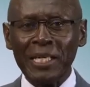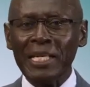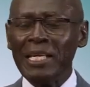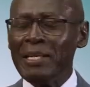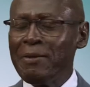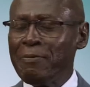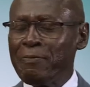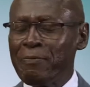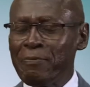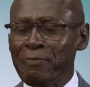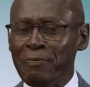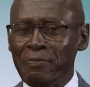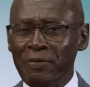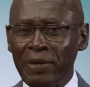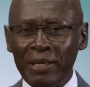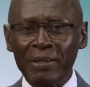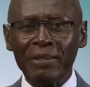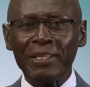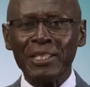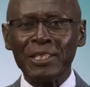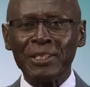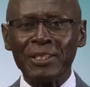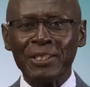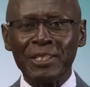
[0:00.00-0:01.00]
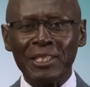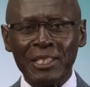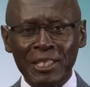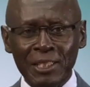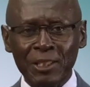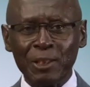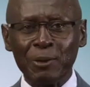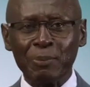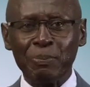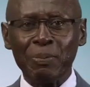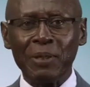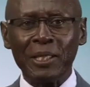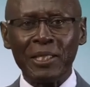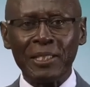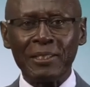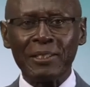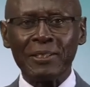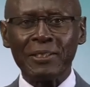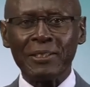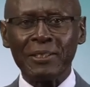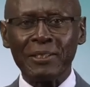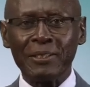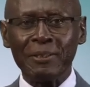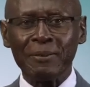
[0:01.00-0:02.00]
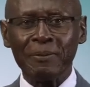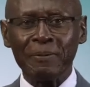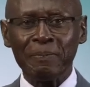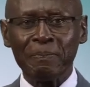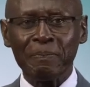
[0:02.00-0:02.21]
in various disciplines.